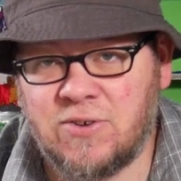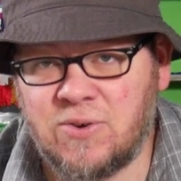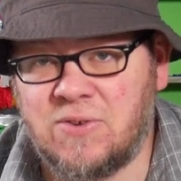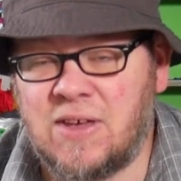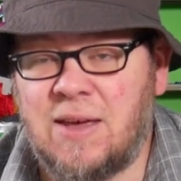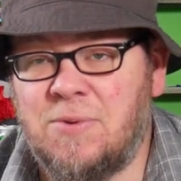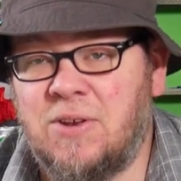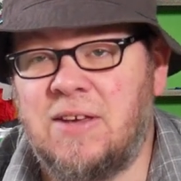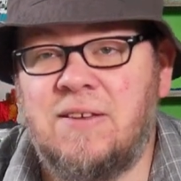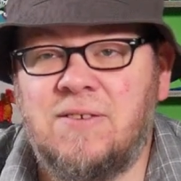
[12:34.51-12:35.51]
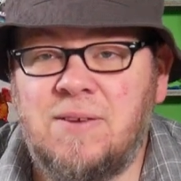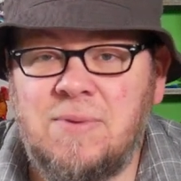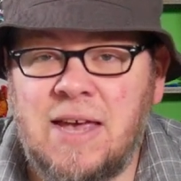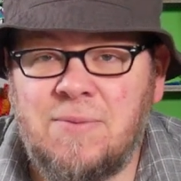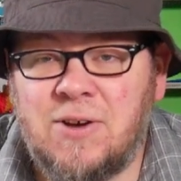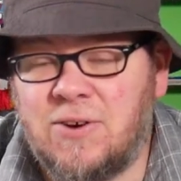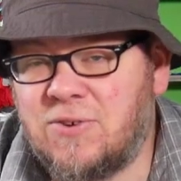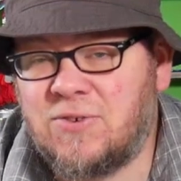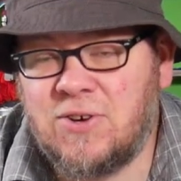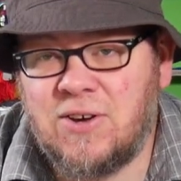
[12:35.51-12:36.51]
so it was able to easily be able to
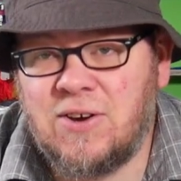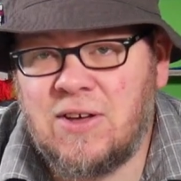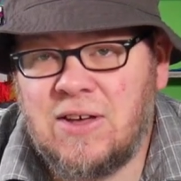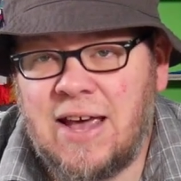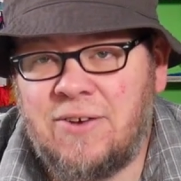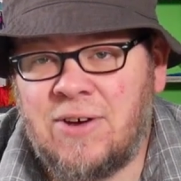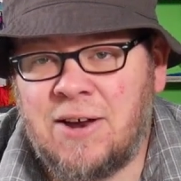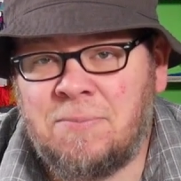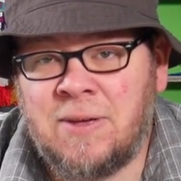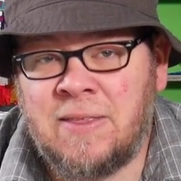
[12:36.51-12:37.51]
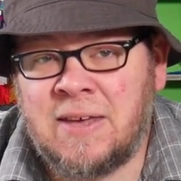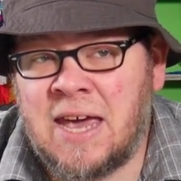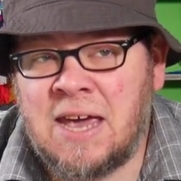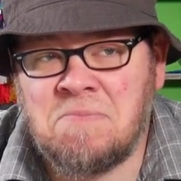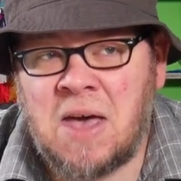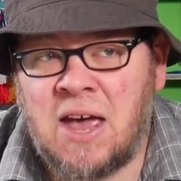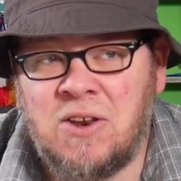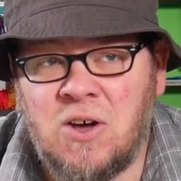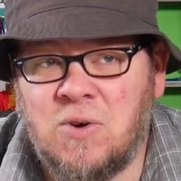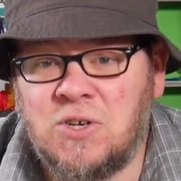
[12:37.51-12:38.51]
understood and know how to play the game, had
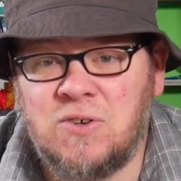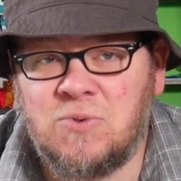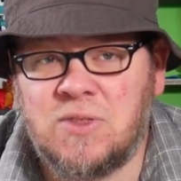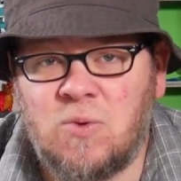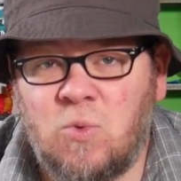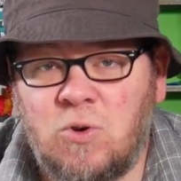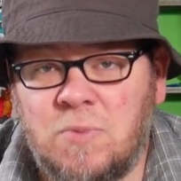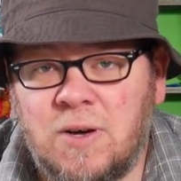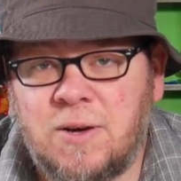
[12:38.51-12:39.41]
no issues with the rulebook.